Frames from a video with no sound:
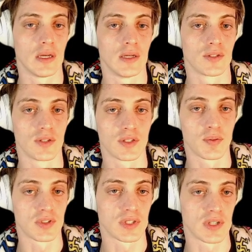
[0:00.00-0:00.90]
So this
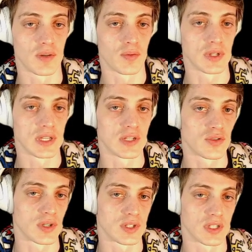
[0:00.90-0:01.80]
puts us in a really
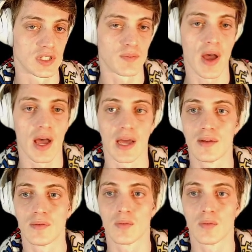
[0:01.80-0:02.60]
interesting spot